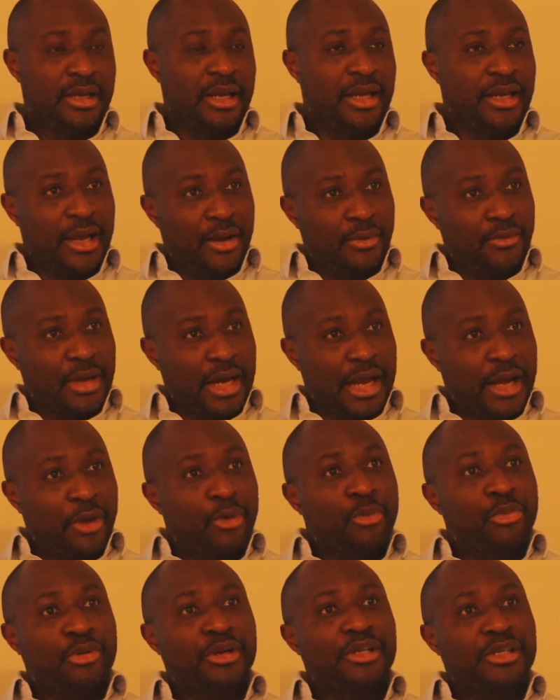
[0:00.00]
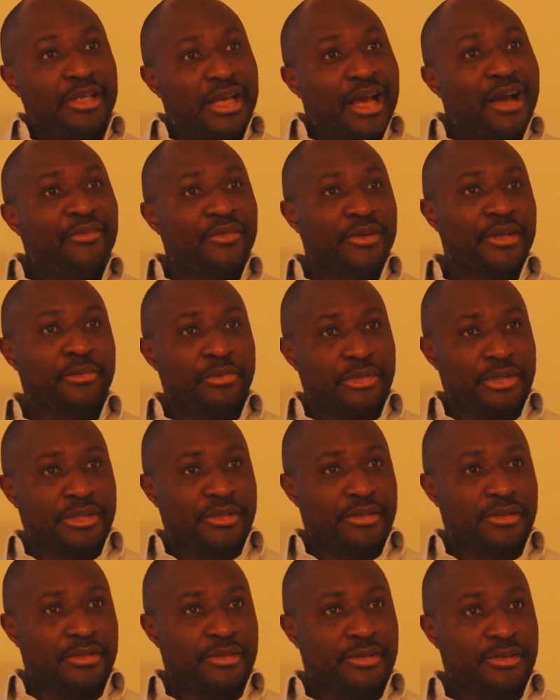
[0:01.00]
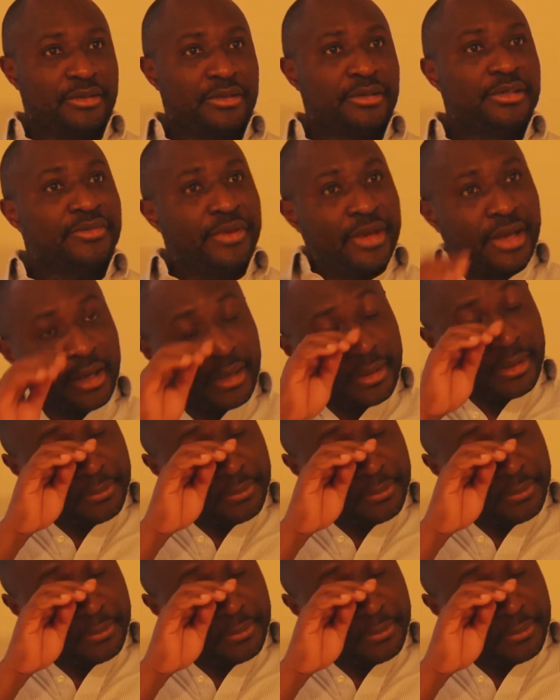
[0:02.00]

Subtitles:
Now, I operate in the African business sphere.